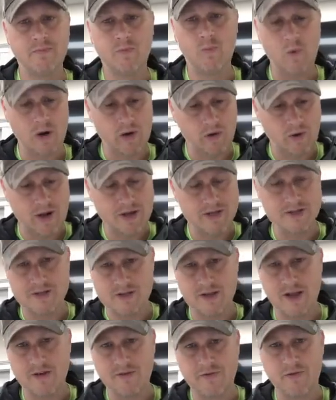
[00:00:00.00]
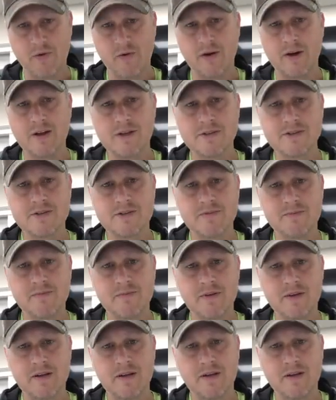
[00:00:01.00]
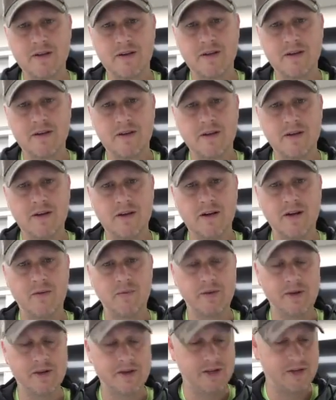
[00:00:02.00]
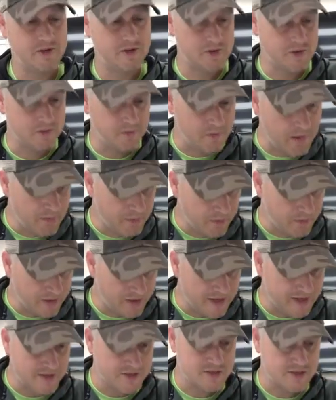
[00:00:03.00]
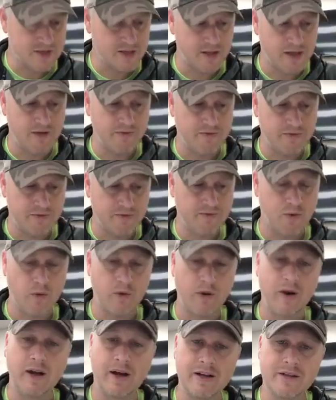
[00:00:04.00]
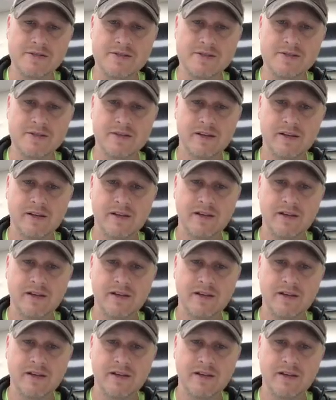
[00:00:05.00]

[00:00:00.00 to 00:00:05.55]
what Christ has done for us. Uh, we need to remember his love for us